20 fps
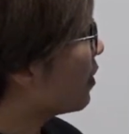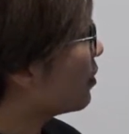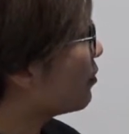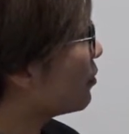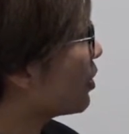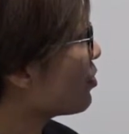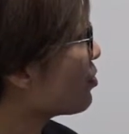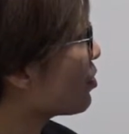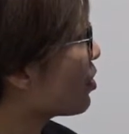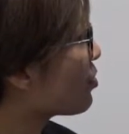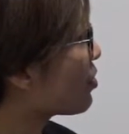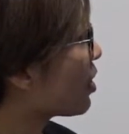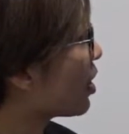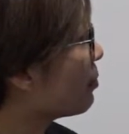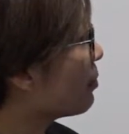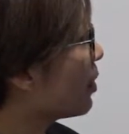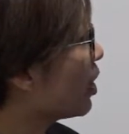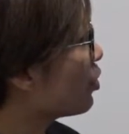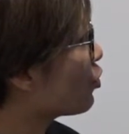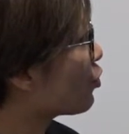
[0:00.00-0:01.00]
This is
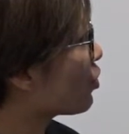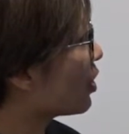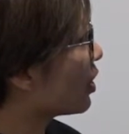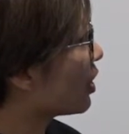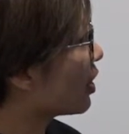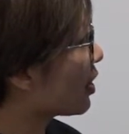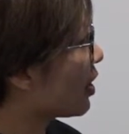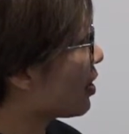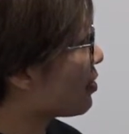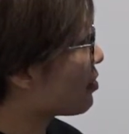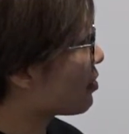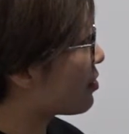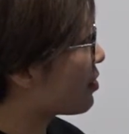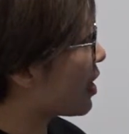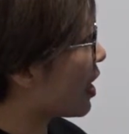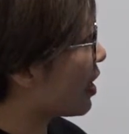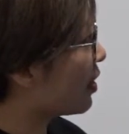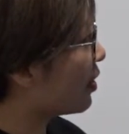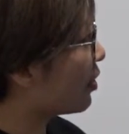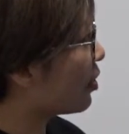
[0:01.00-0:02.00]
emerging case
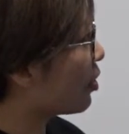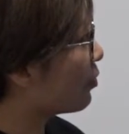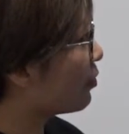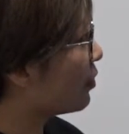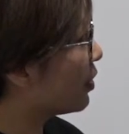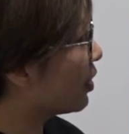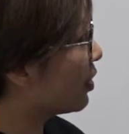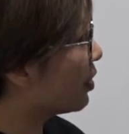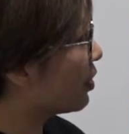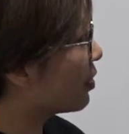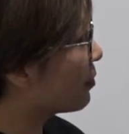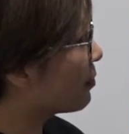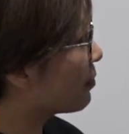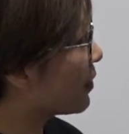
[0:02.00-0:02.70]
study of the